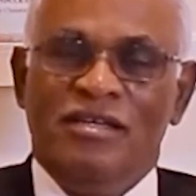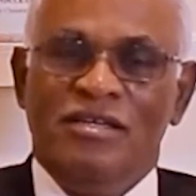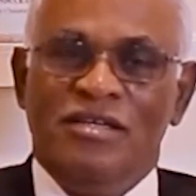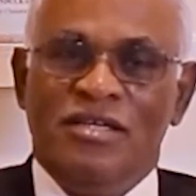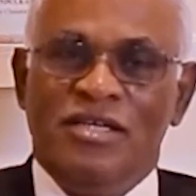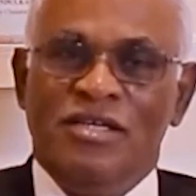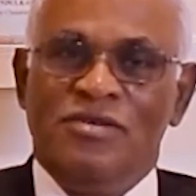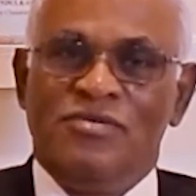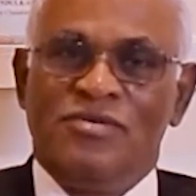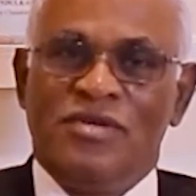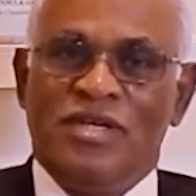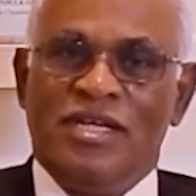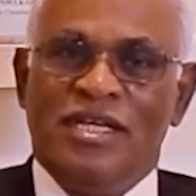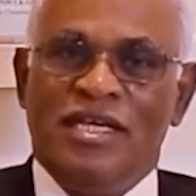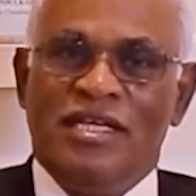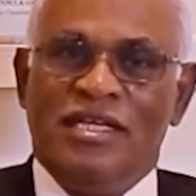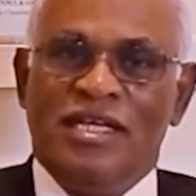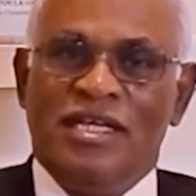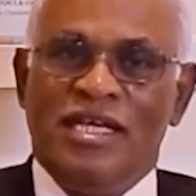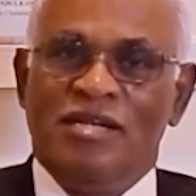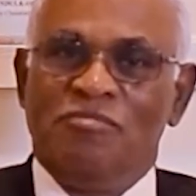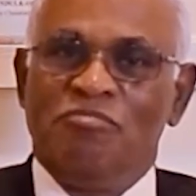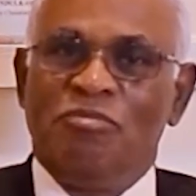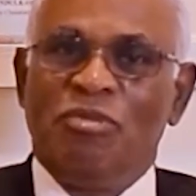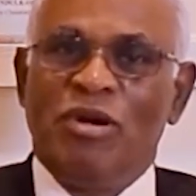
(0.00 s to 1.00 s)
New
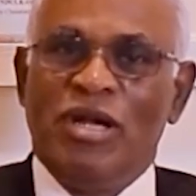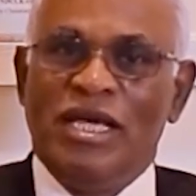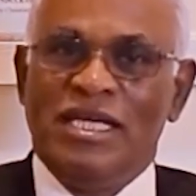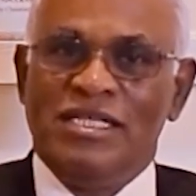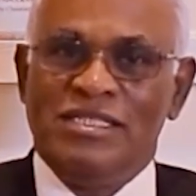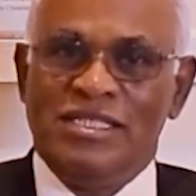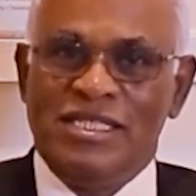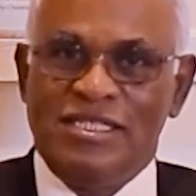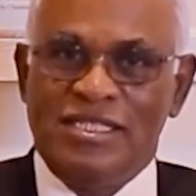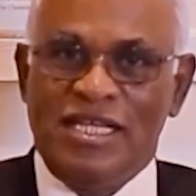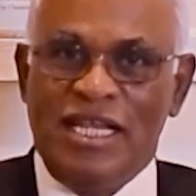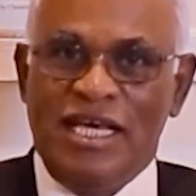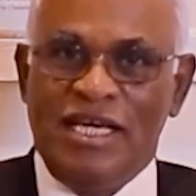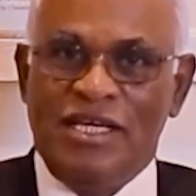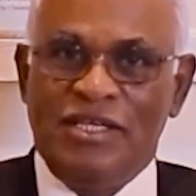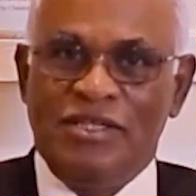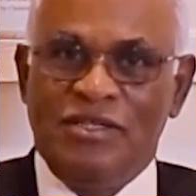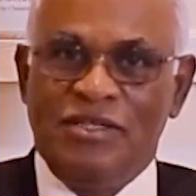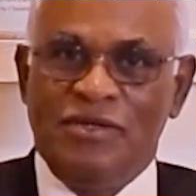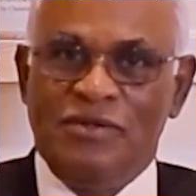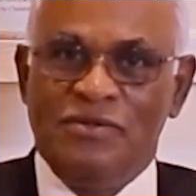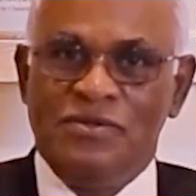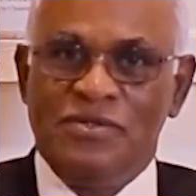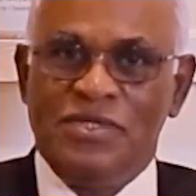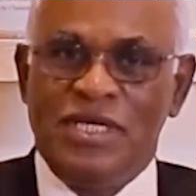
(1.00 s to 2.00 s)
Zealand and places
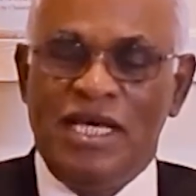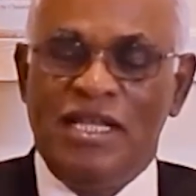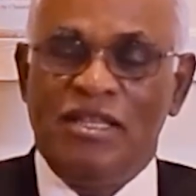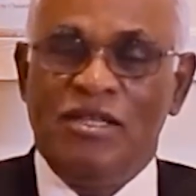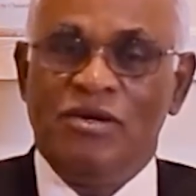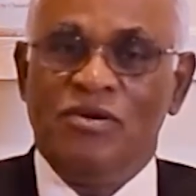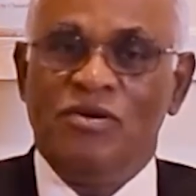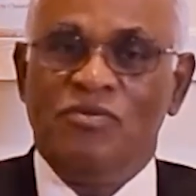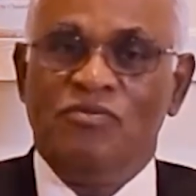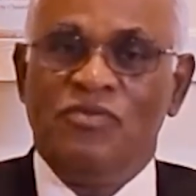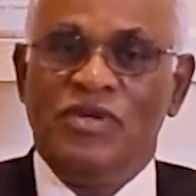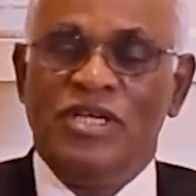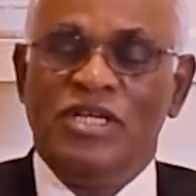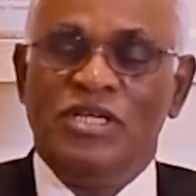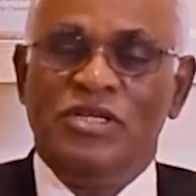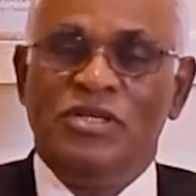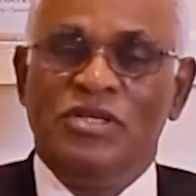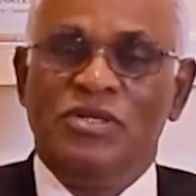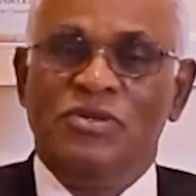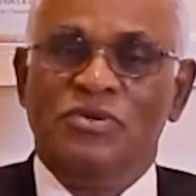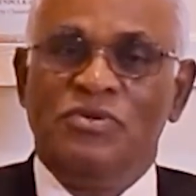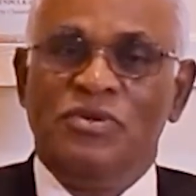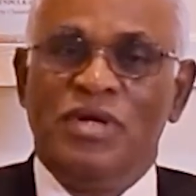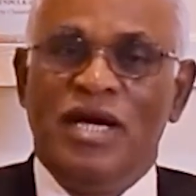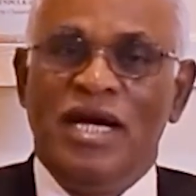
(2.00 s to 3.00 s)
like those. Although we
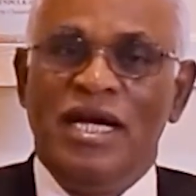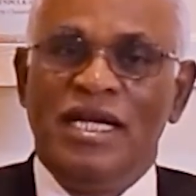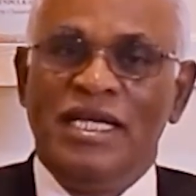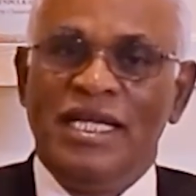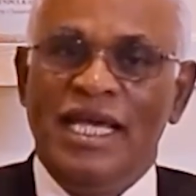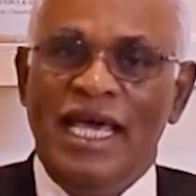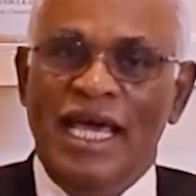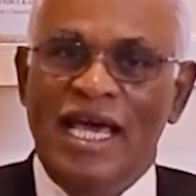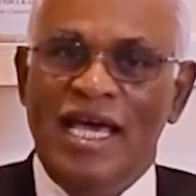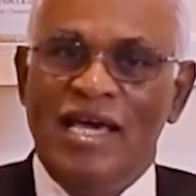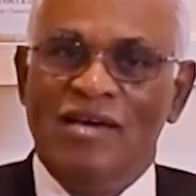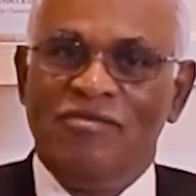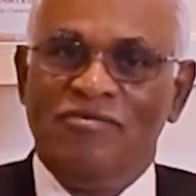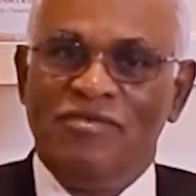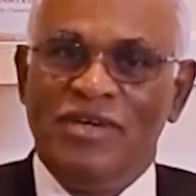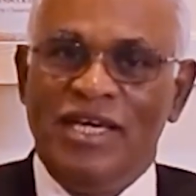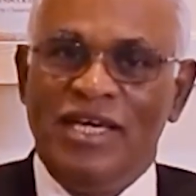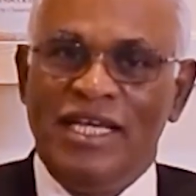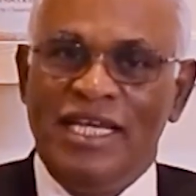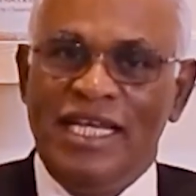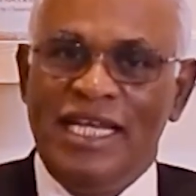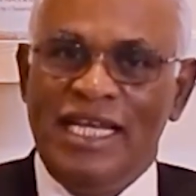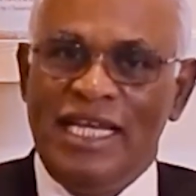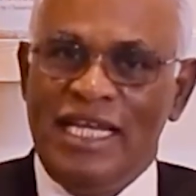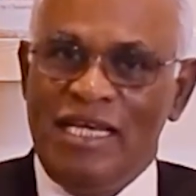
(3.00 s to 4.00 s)
do not have
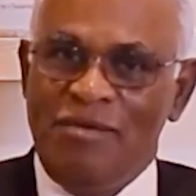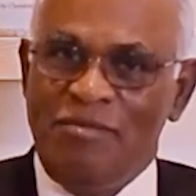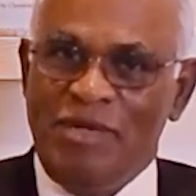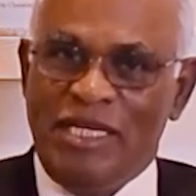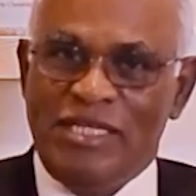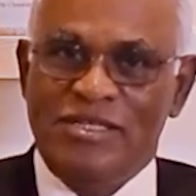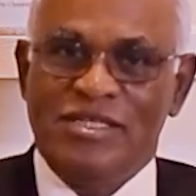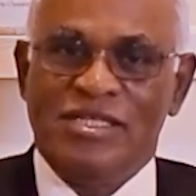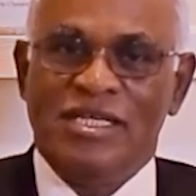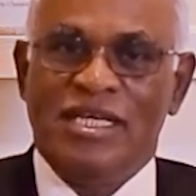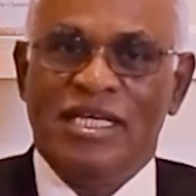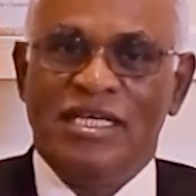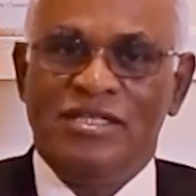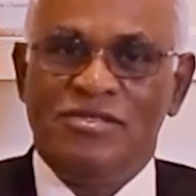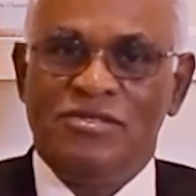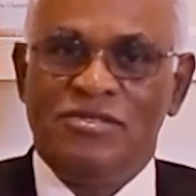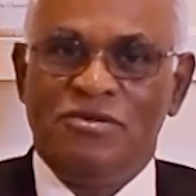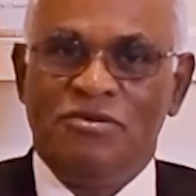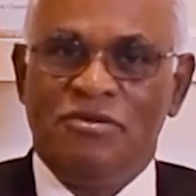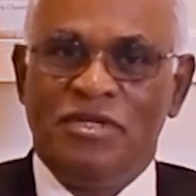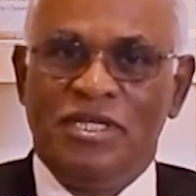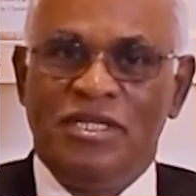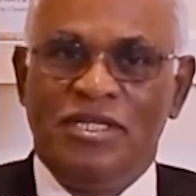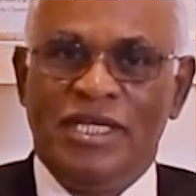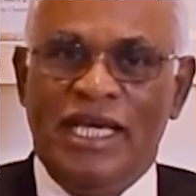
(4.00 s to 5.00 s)
any limits, a
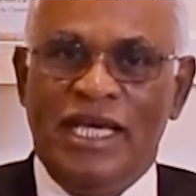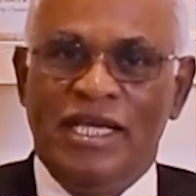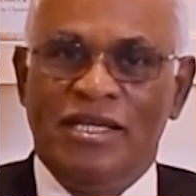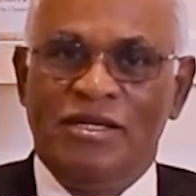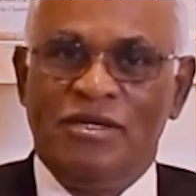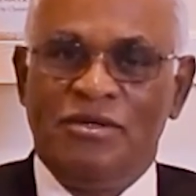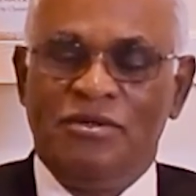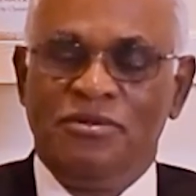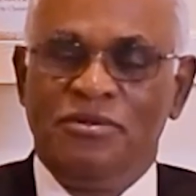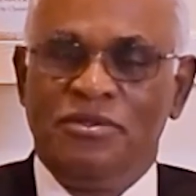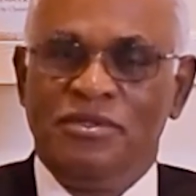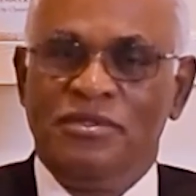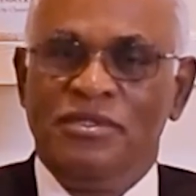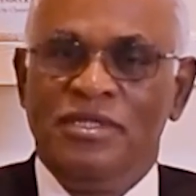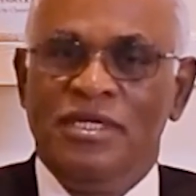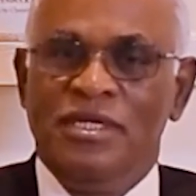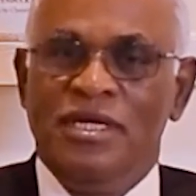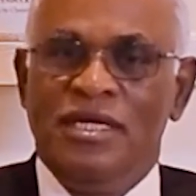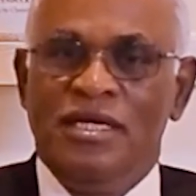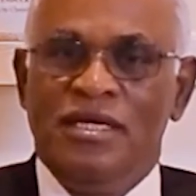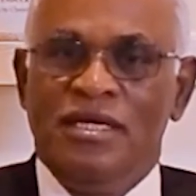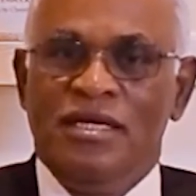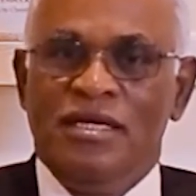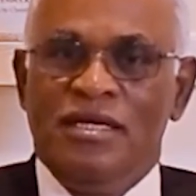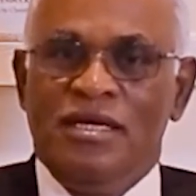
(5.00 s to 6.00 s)
student can go to
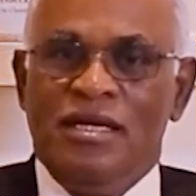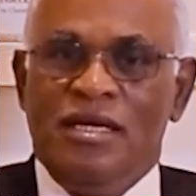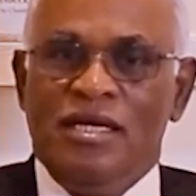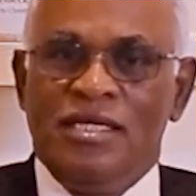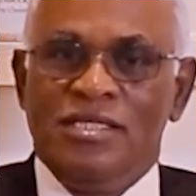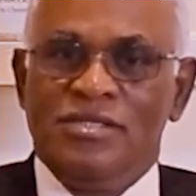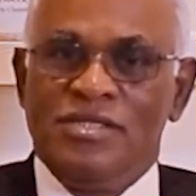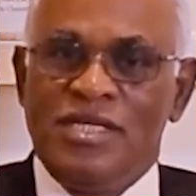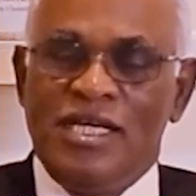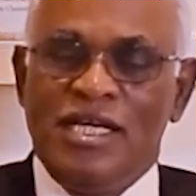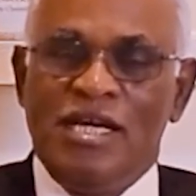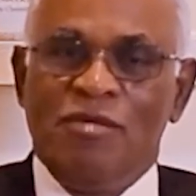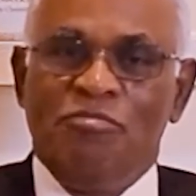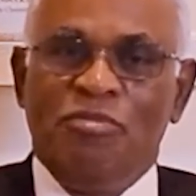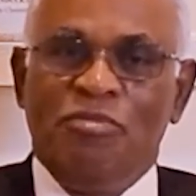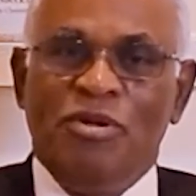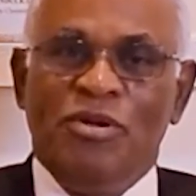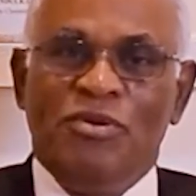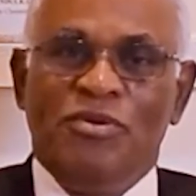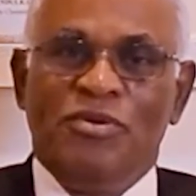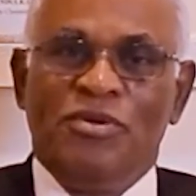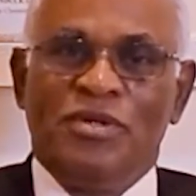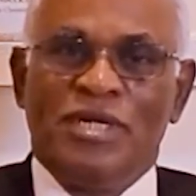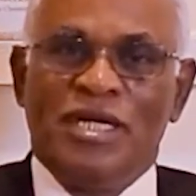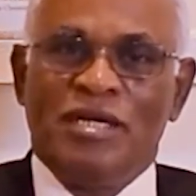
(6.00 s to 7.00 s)

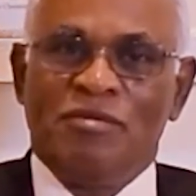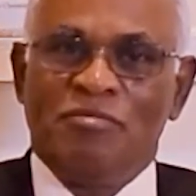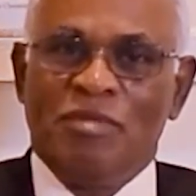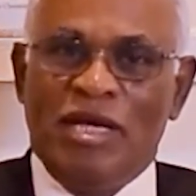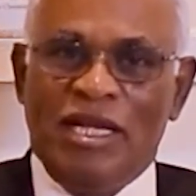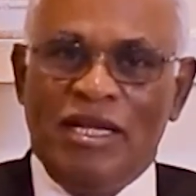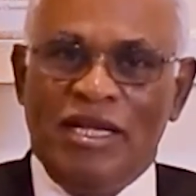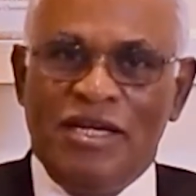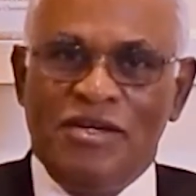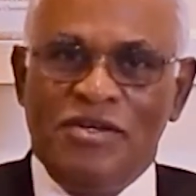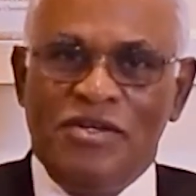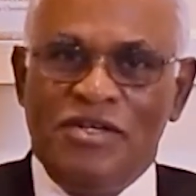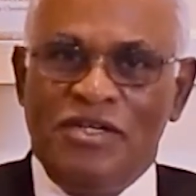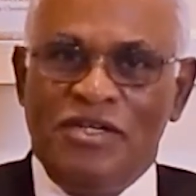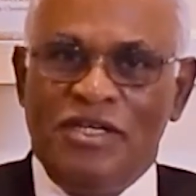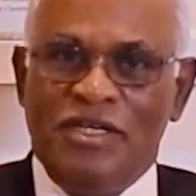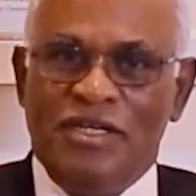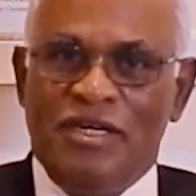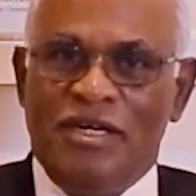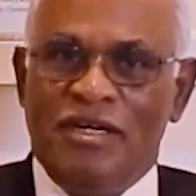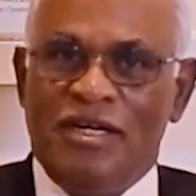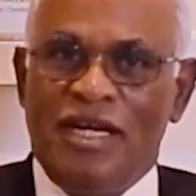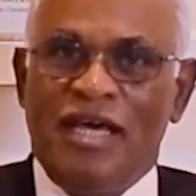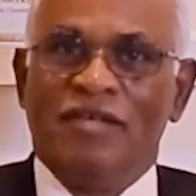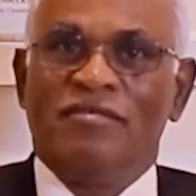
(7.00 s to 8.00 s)
Singapore or Malaysia
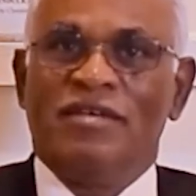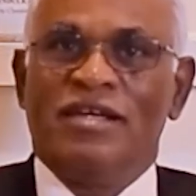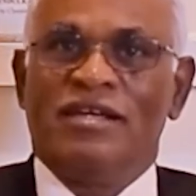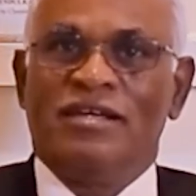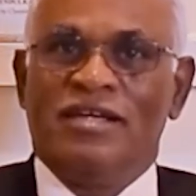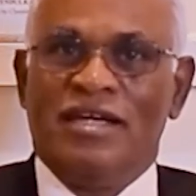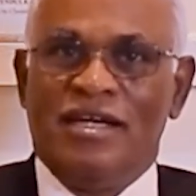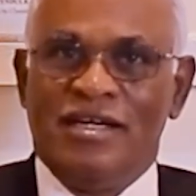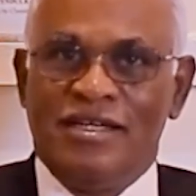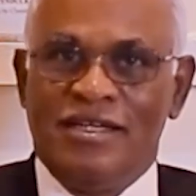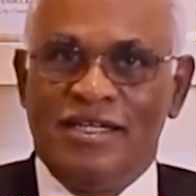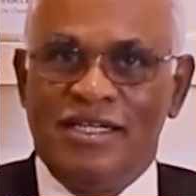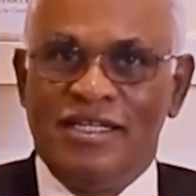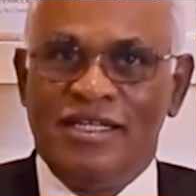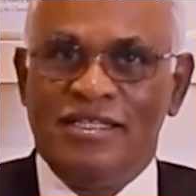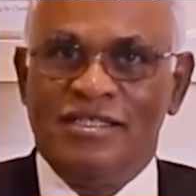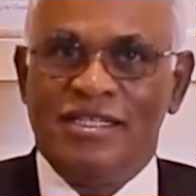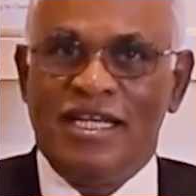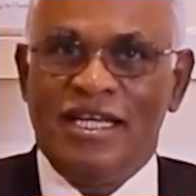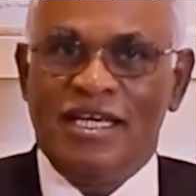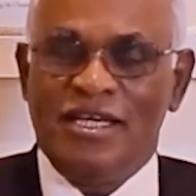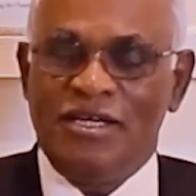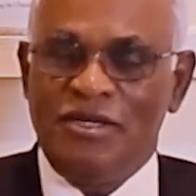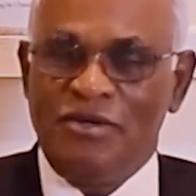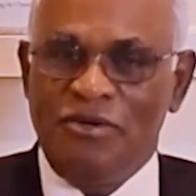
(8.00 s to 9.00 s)
or other
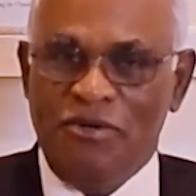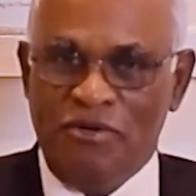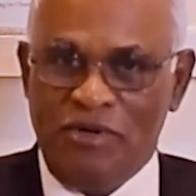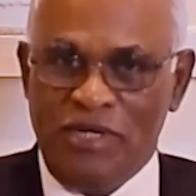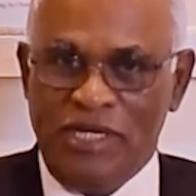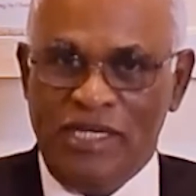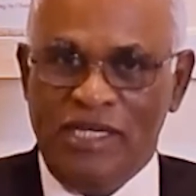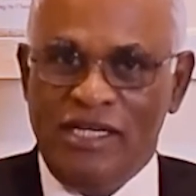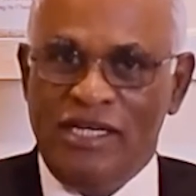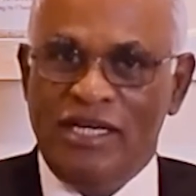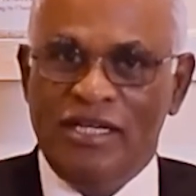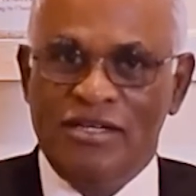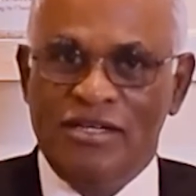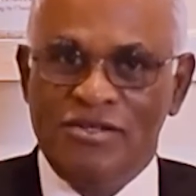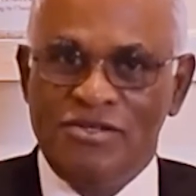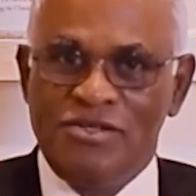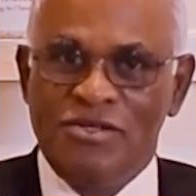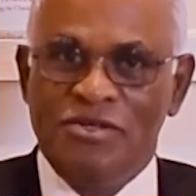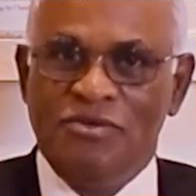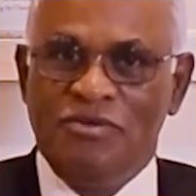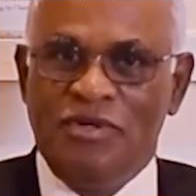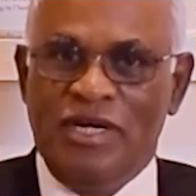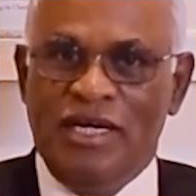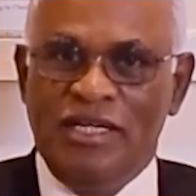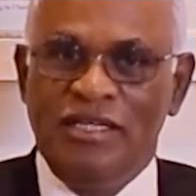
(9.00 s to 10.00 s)
countries like Korea and
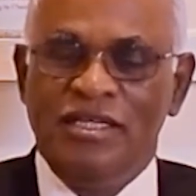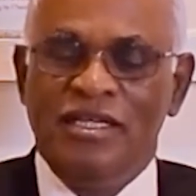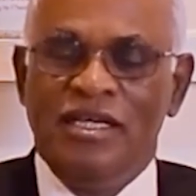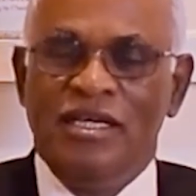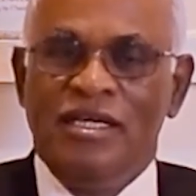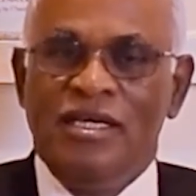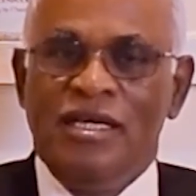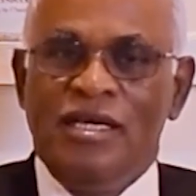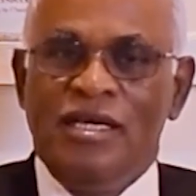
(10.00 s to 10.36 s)
so on.